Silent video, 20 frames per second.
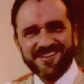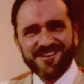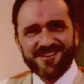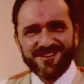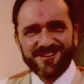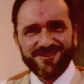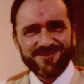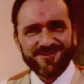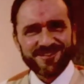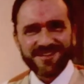
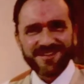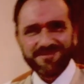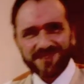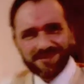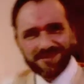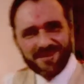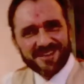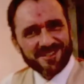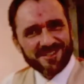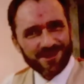You stepped on
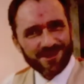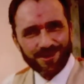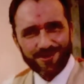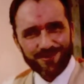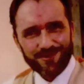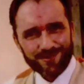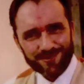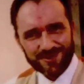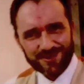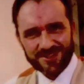my
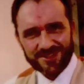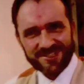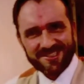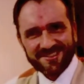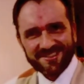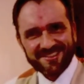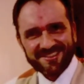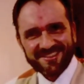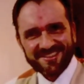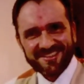toes,
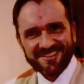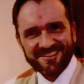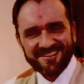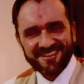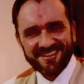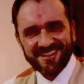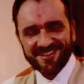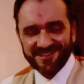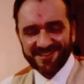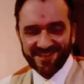
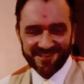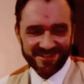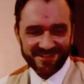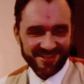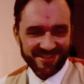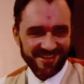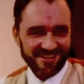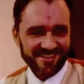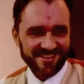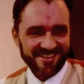as they
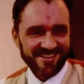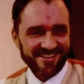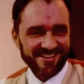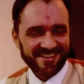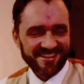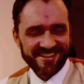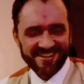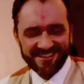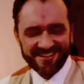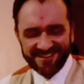say.
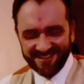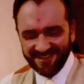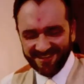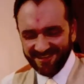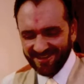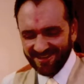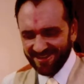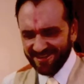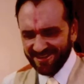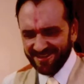
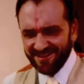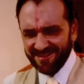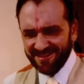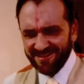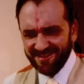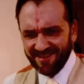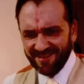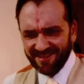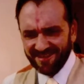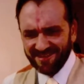
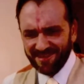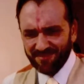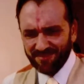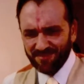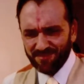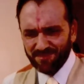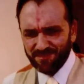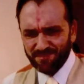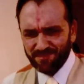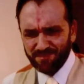And I'm
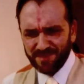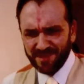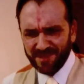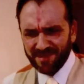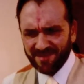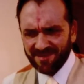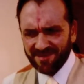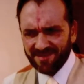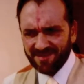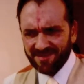
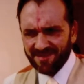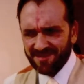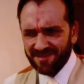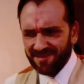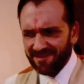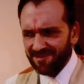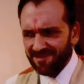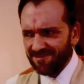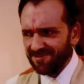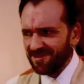beginning to get a
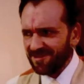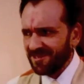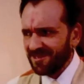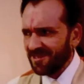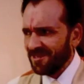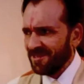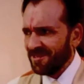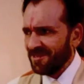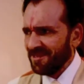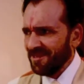little
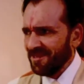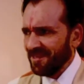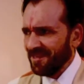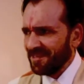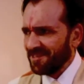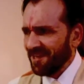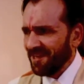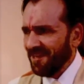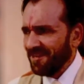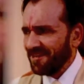
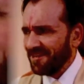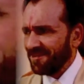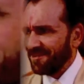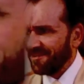excited.